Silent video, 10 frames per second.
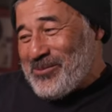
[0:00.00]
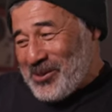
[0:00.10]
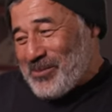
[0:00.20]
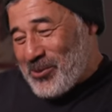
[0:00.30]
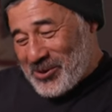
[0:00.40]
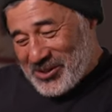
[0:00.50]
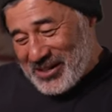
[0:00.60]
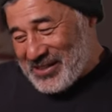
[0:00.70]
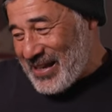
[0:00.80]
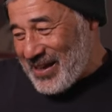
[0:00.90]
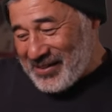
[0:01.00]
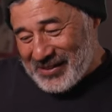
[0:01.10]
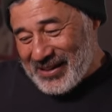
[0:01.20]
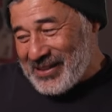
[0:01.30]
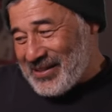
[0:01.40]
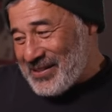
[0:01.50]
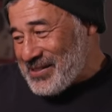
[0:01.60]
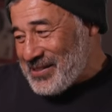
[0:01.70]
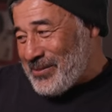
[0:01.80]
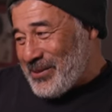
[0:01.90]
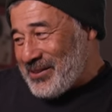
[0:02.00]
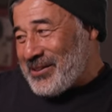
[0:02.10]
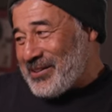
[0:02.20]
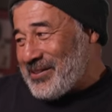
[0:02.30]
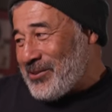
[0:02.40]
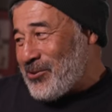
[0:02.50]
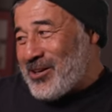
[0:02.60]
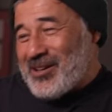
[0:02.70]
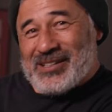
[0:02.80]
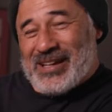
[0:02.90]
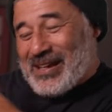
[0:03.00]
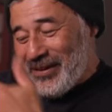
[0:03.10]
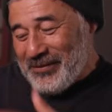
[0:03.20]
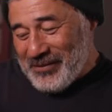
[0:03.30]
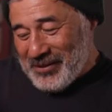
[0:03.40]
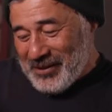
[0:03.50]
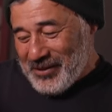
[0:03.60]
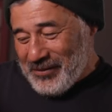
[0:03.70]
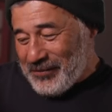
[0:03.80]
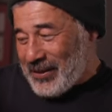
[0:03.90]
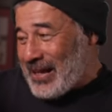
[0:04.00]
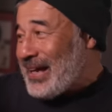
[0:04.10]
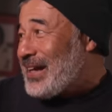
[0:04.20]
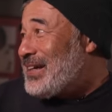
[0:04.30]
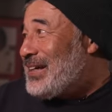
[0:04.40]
with a board exactly like this. I mean, look at, no concave, flat.